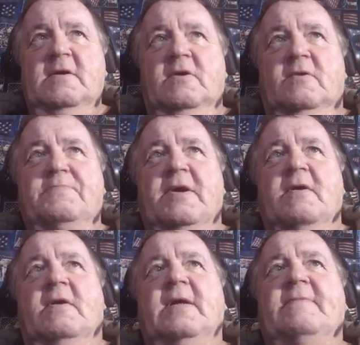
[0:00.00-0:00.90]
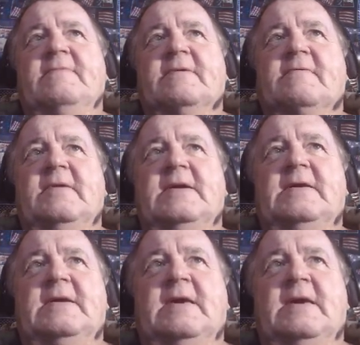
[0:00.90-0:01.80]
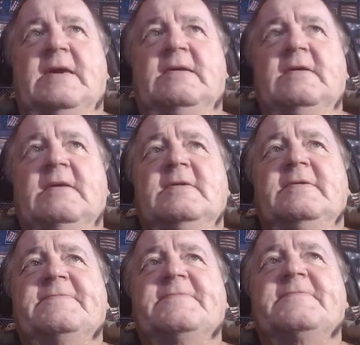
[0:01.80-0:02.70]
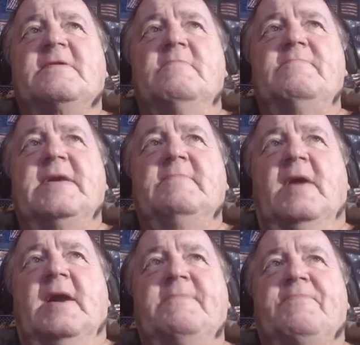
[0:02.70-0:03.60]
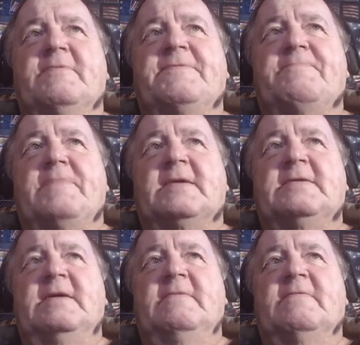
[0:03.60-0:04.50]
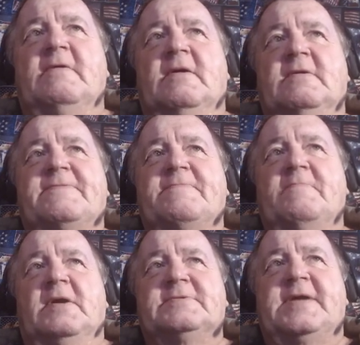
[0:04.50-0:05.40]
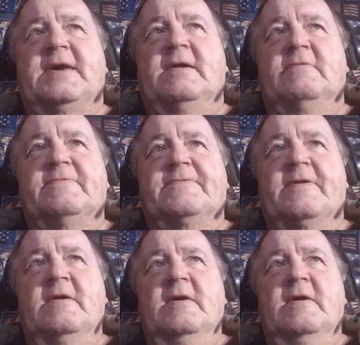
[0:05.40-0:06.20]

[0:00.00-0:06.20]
Hope you're all having a great day. This is going to be my perspective on small towns.